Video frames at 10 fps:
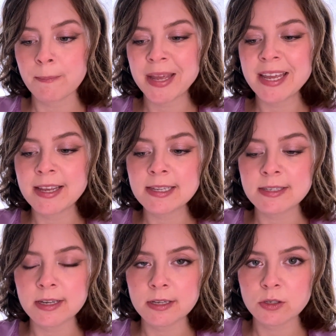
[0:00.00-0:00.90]

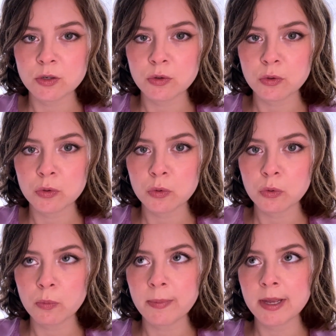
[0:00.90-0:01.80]
easy
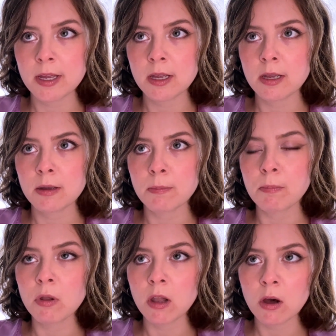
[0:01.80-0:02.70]
to be
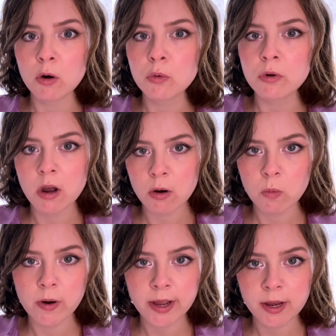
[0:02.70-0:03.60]
blown
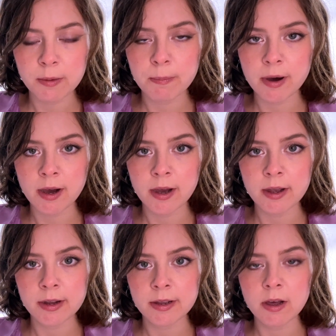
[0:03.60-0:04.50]
away
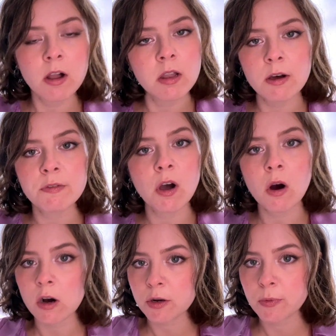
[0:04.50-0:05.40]
by a lot of the
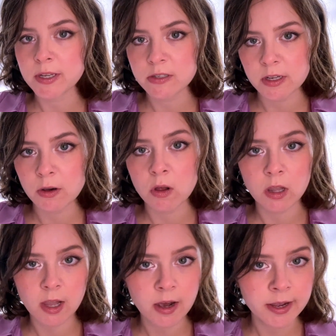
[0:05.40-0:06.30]
art we see
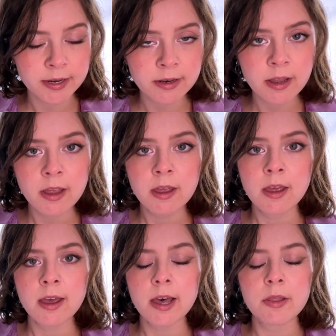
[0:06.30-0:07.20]
online
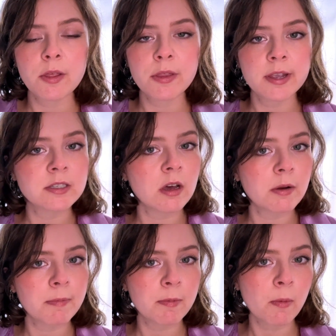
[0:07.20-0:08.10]
and the things other
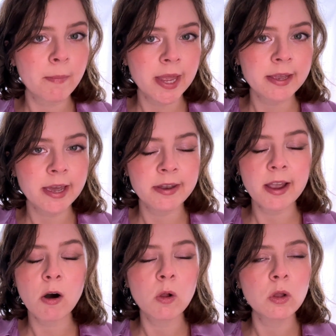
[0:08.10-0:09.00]
people make, and they all